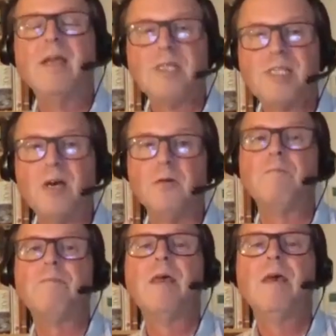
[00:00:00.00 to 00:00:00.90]
So
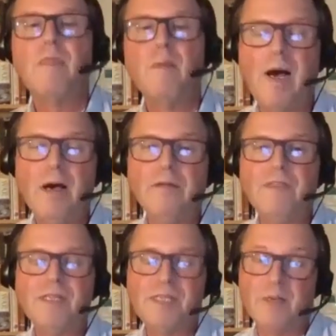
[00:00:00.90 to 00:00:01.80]
the part of
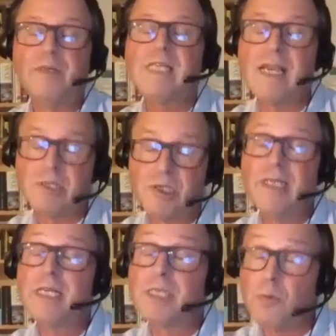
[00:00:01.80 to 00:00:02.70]
this that
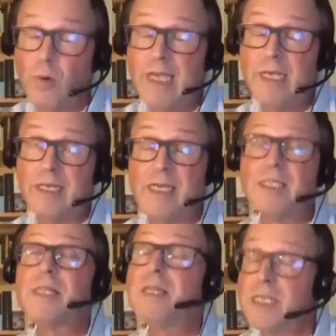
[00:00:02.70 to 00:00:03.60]
potentially is a
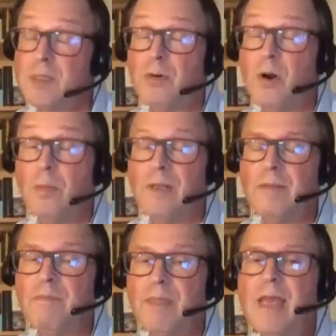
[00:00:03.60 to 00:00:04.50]
weakness, that is a
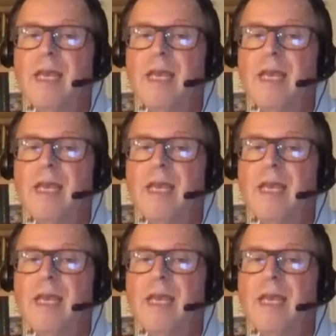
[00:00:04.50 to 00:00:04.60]
problem,